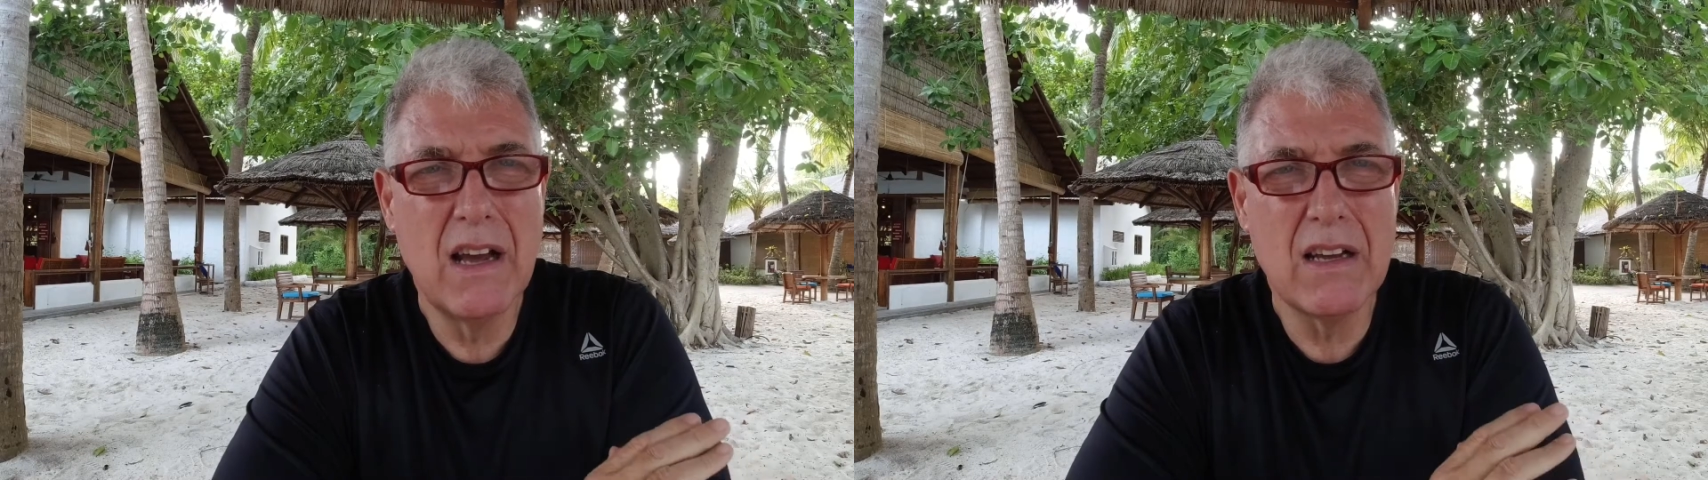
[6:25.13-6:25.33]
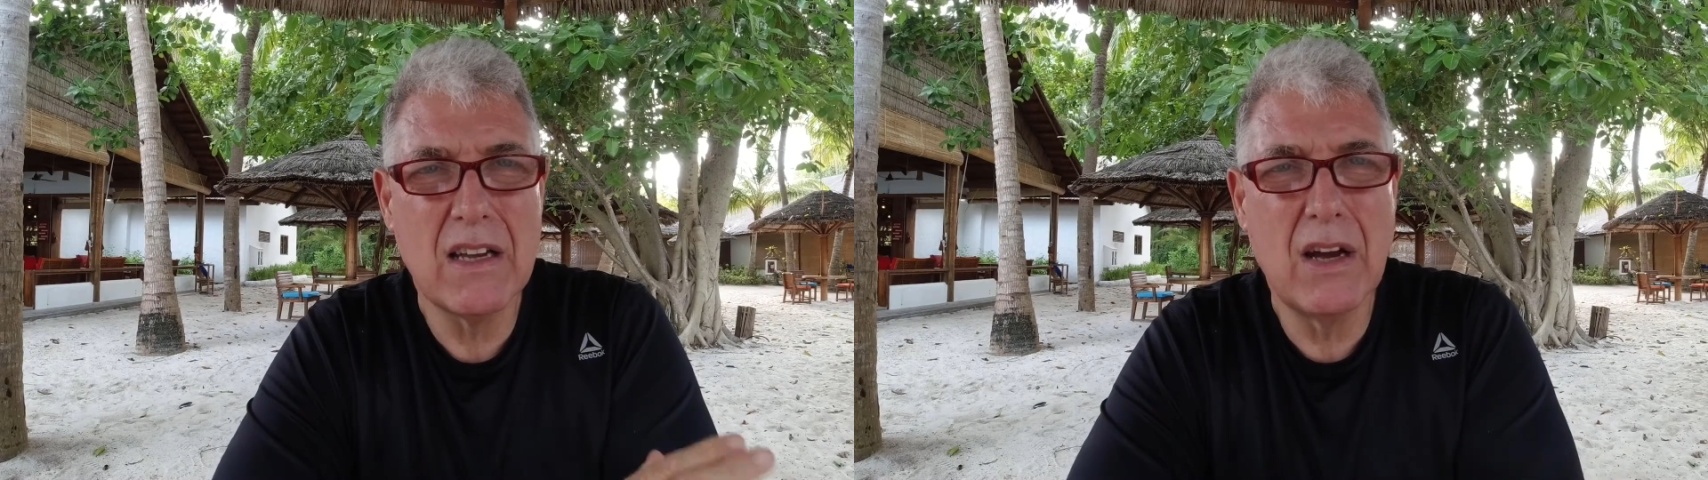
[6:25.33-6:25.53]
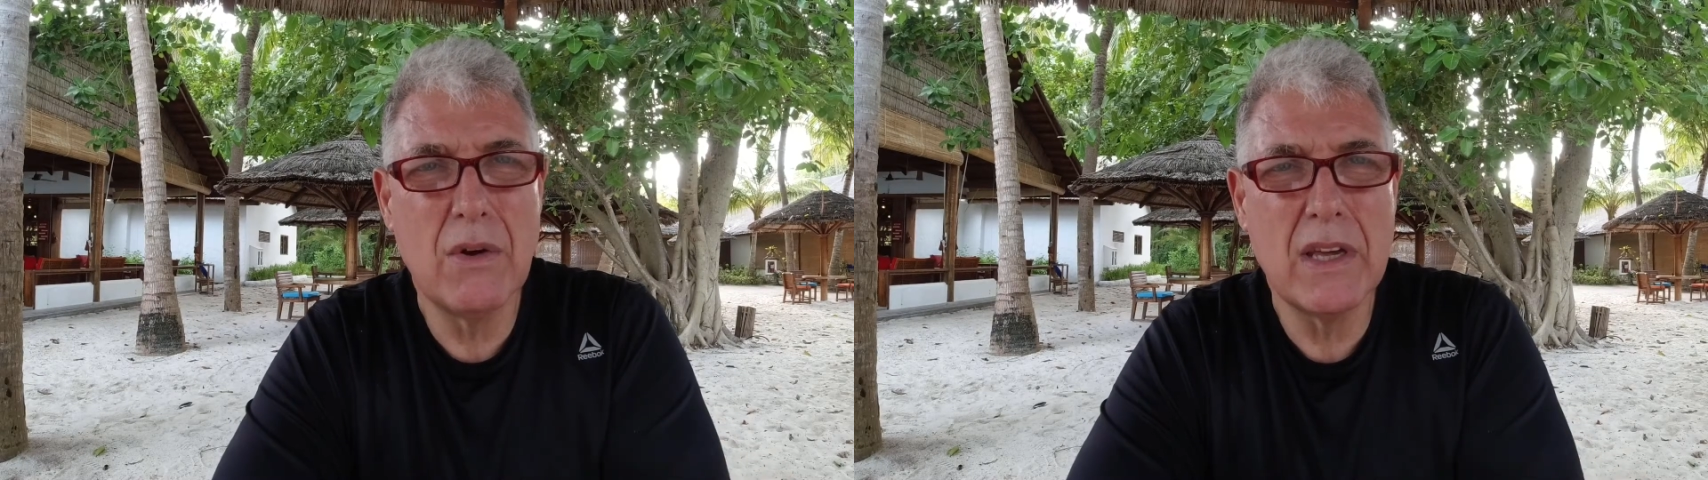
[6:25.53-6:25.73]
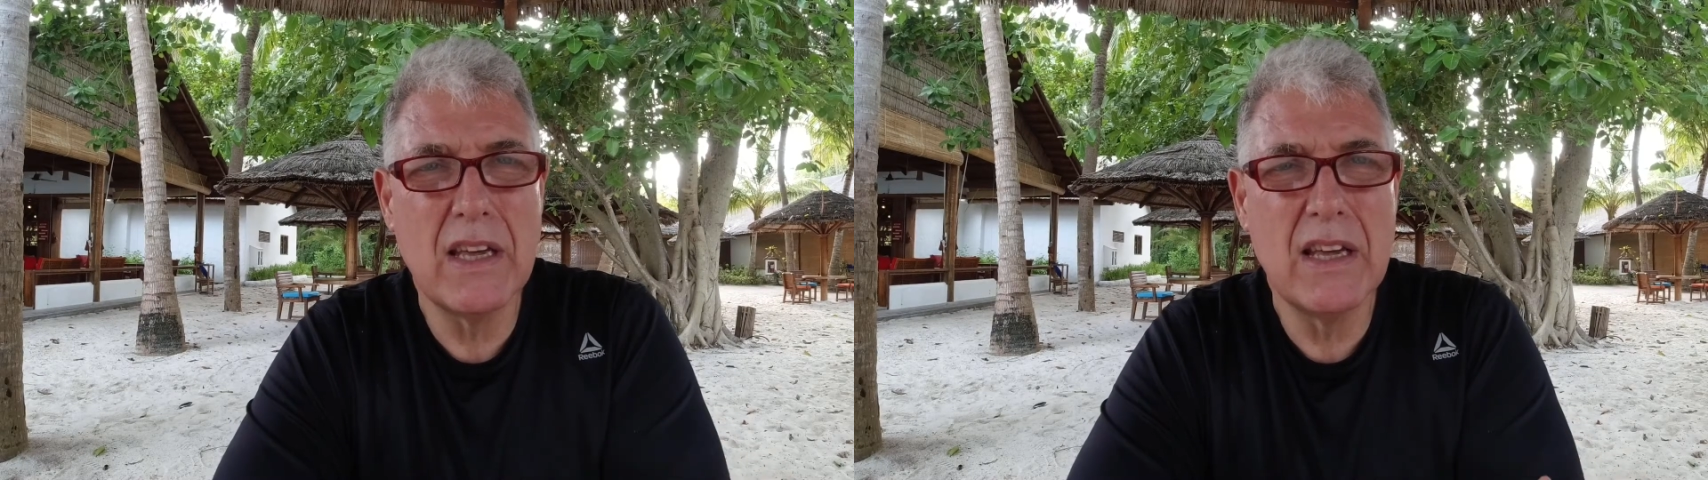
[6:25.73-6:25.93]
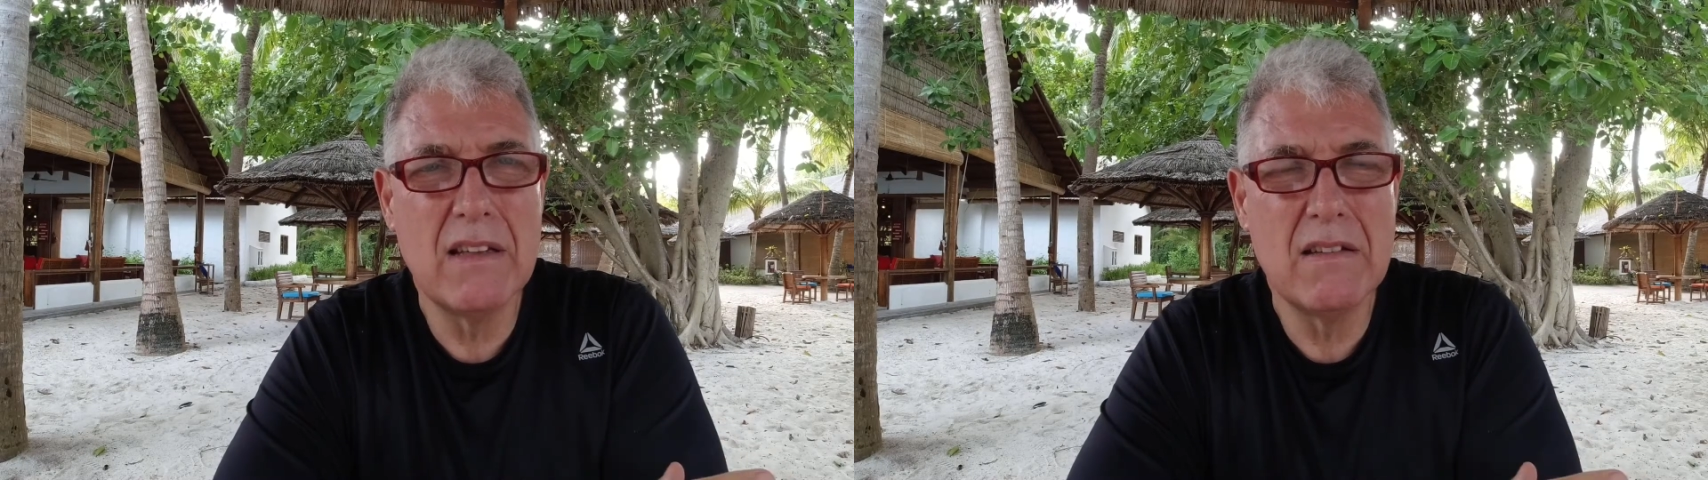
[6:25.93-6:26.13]
are going
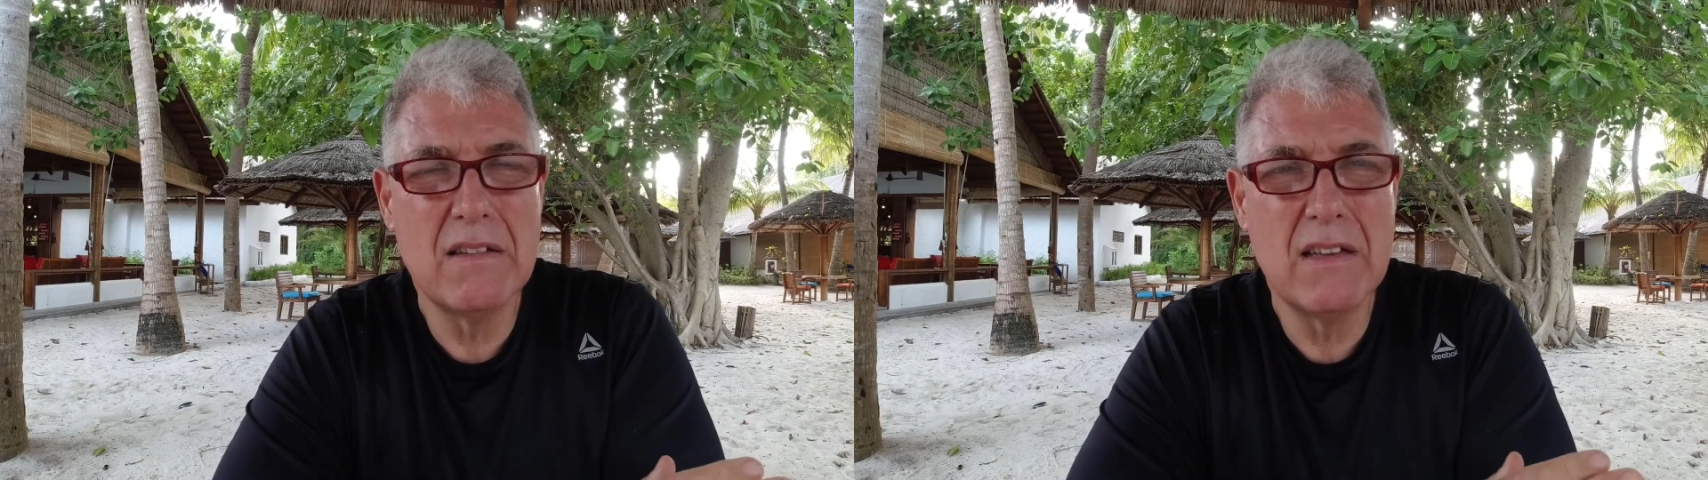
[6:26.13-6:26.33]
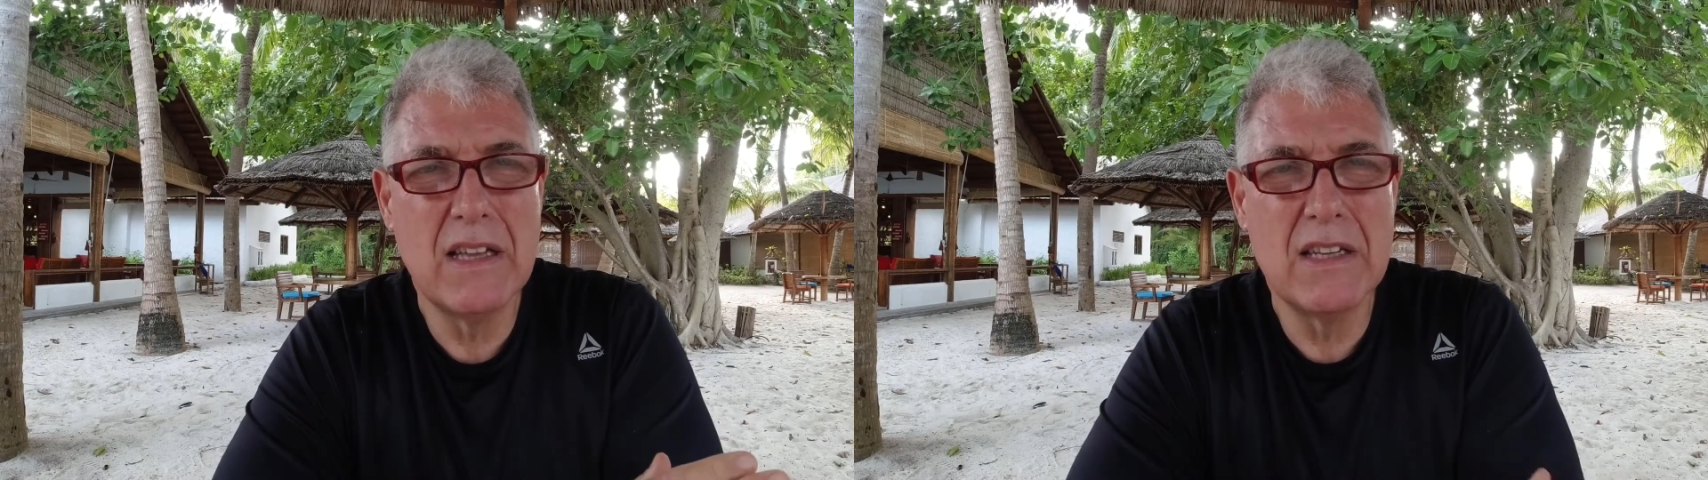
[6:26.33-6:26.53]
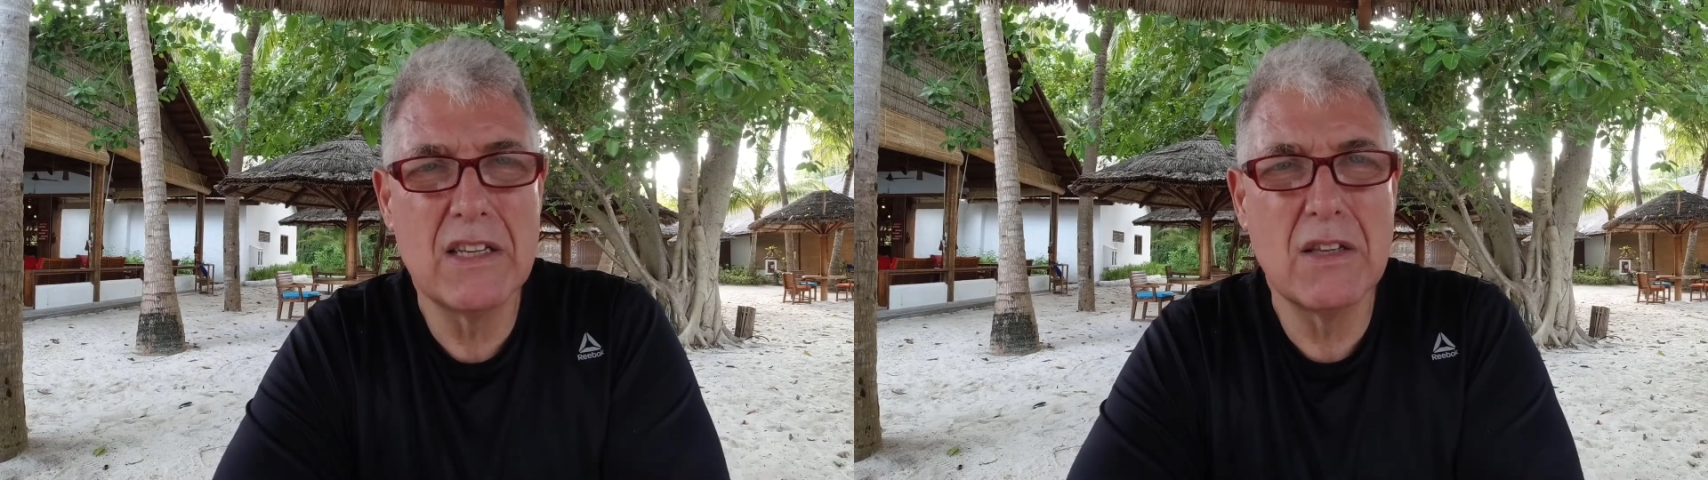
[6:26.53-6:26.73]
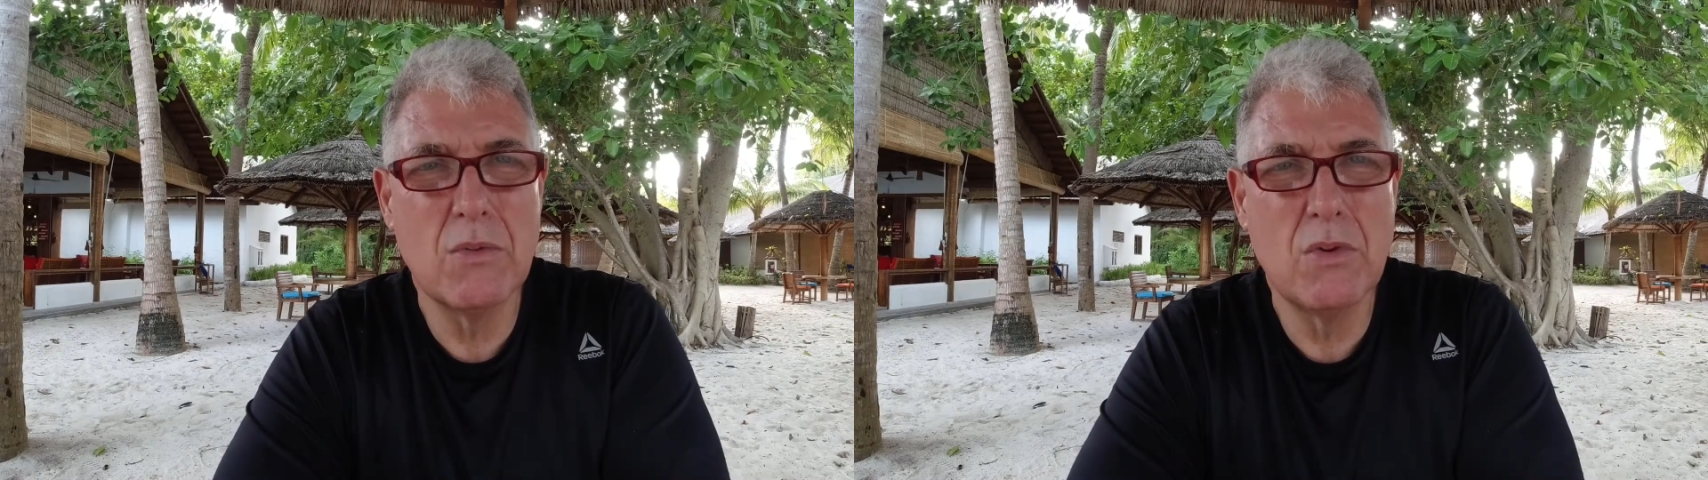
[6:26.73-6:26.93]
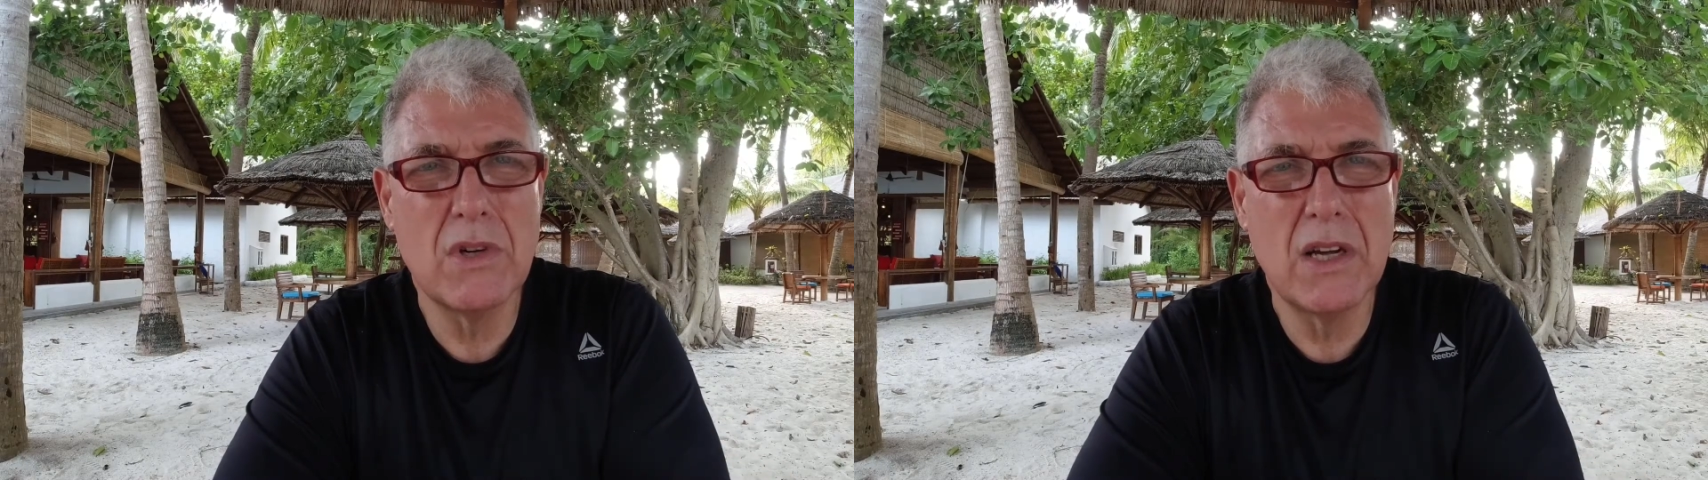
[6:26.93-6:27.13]
into the
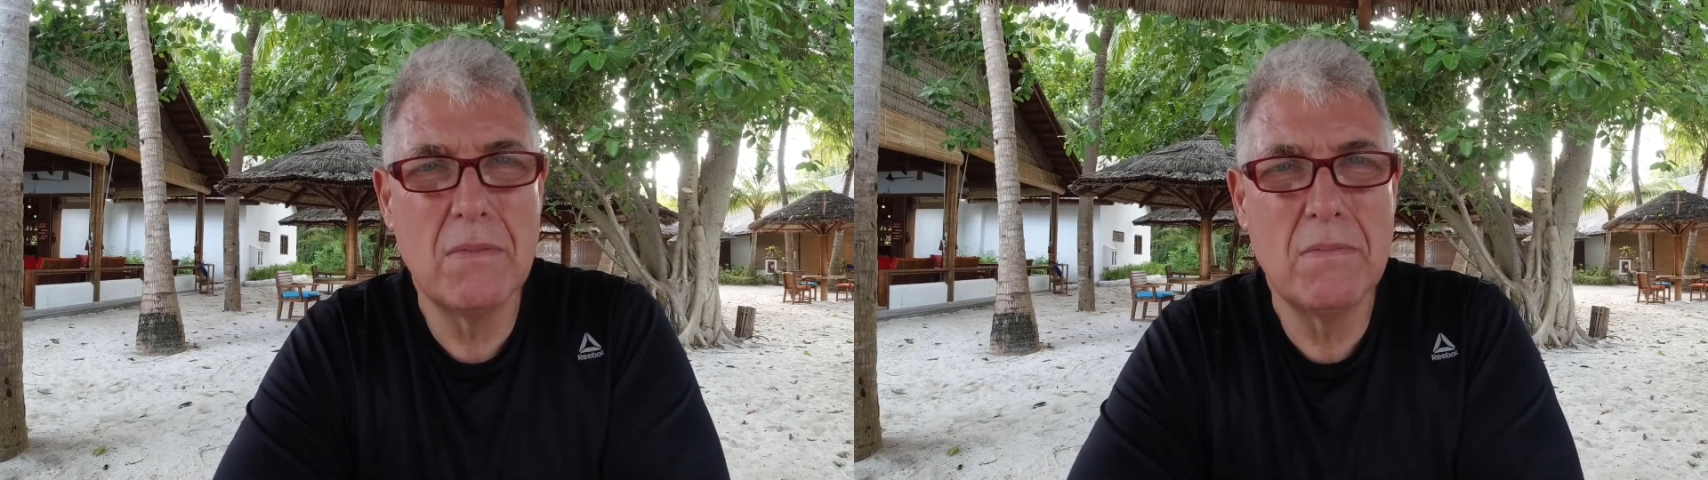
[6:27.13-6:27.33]
water.